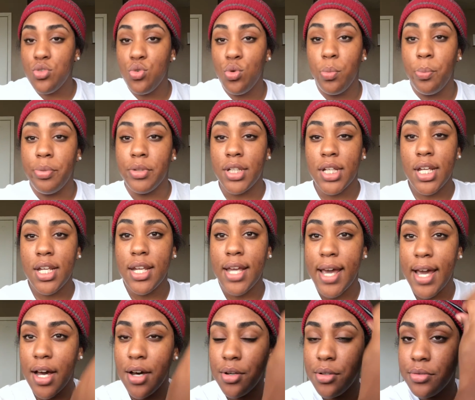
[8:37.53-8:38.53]
to blend
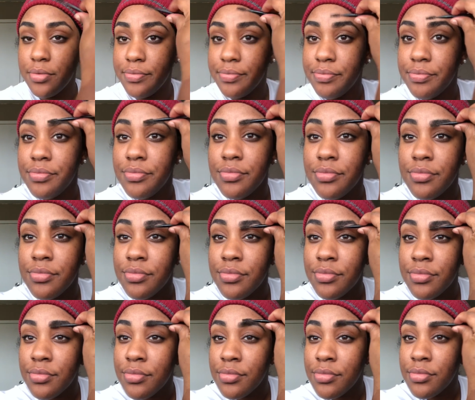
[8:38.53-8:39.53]
out
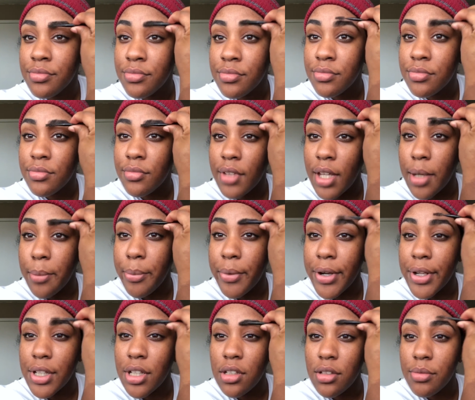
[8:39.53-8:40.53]
that
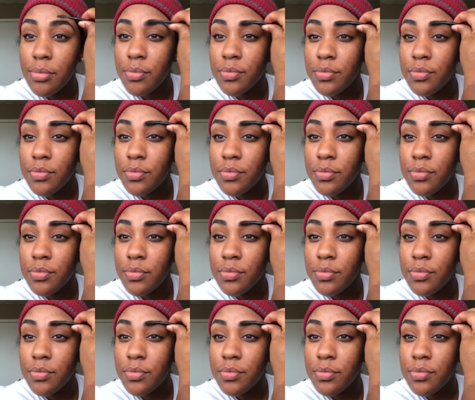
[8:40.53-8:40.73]
product.